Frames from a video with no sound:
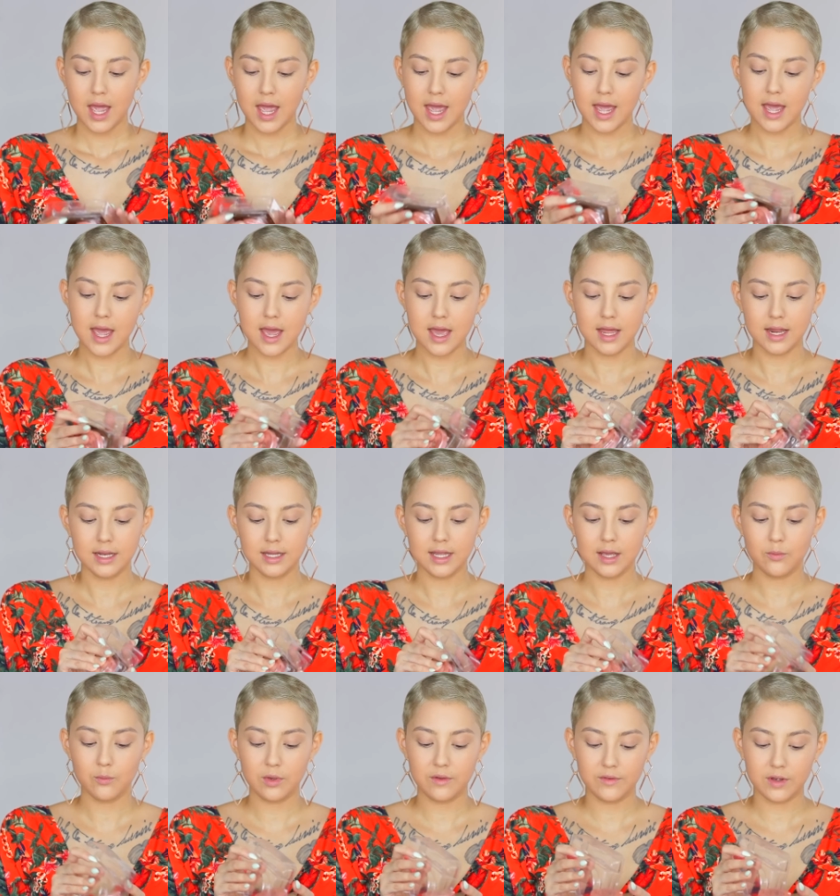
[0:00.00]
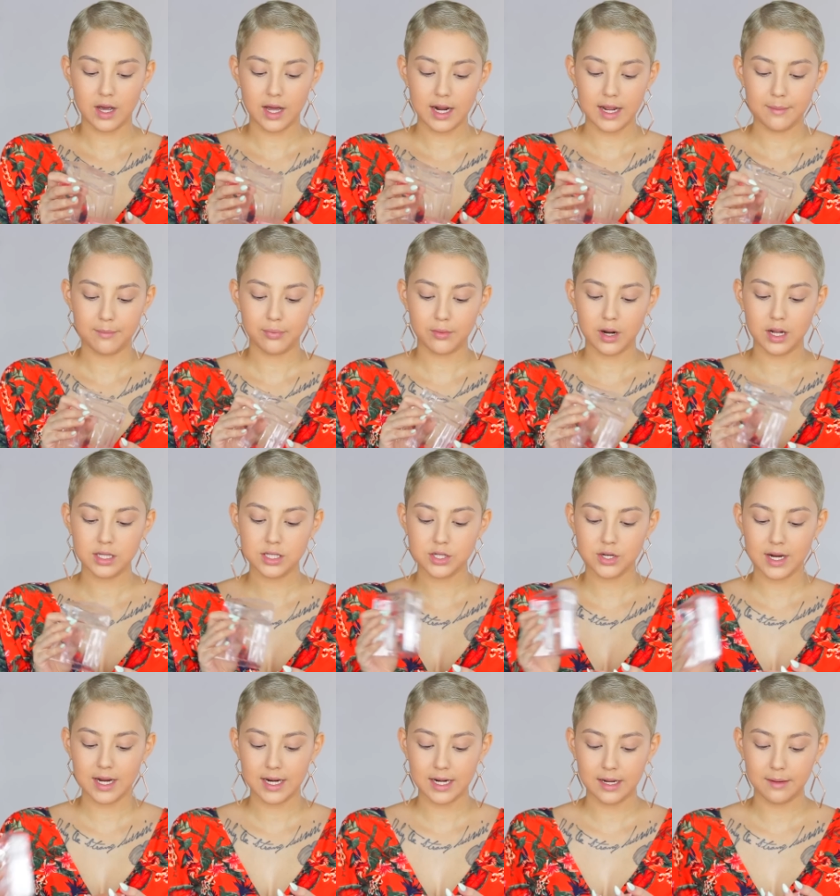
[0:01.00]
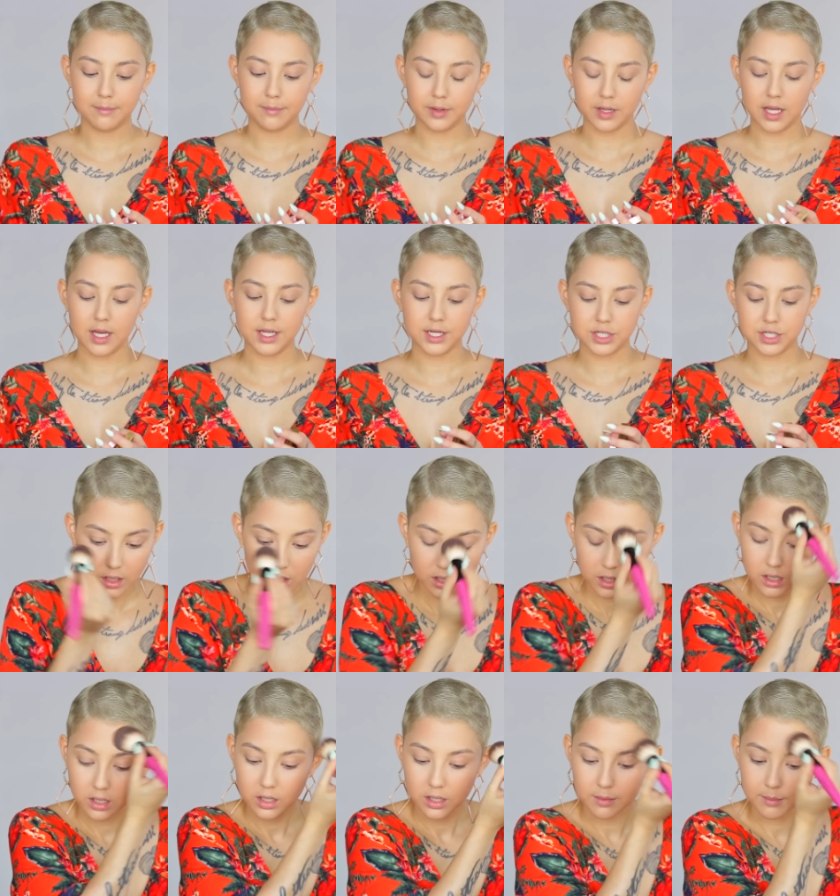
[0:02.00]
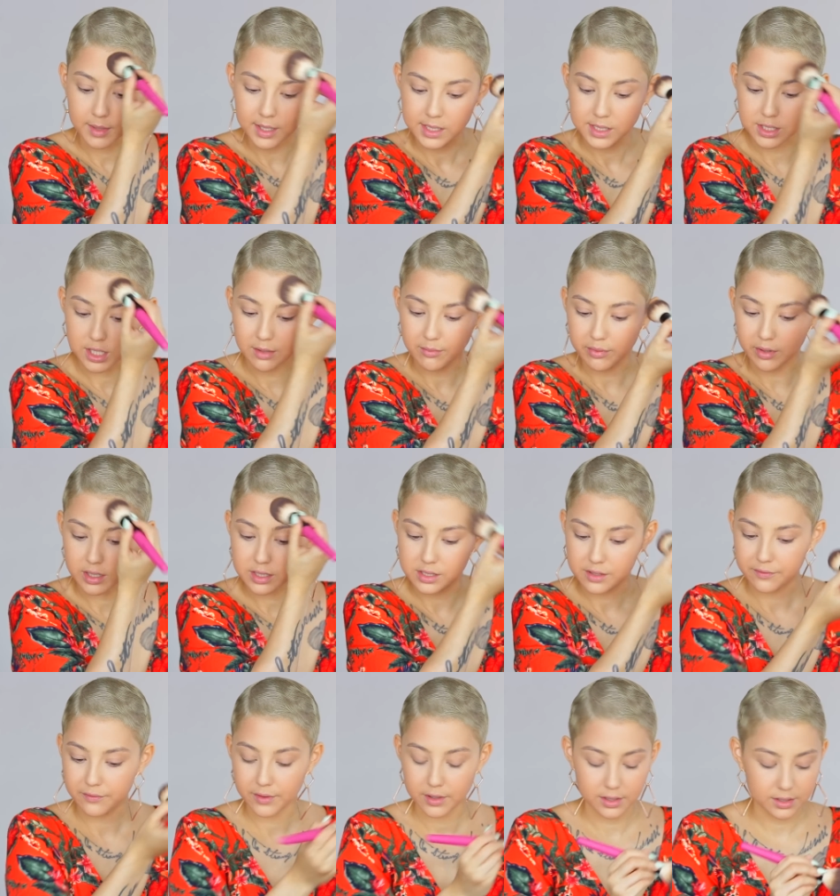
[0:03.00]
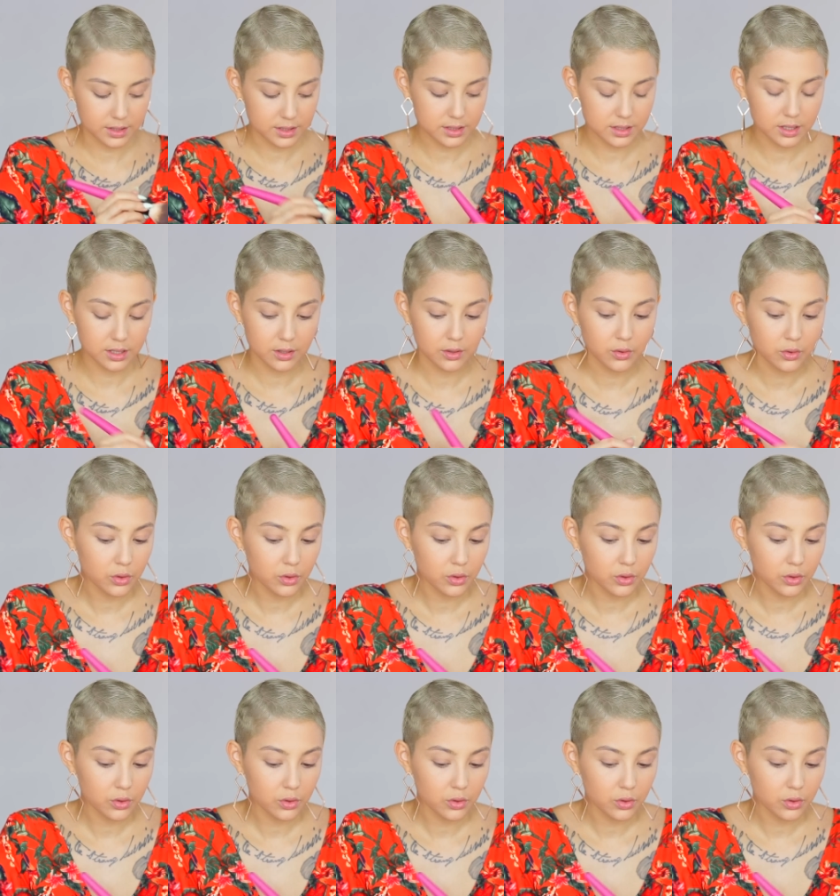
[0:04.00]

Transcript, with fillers: and then we've got a bronzer and a blush. I'm gonna start bronzer first.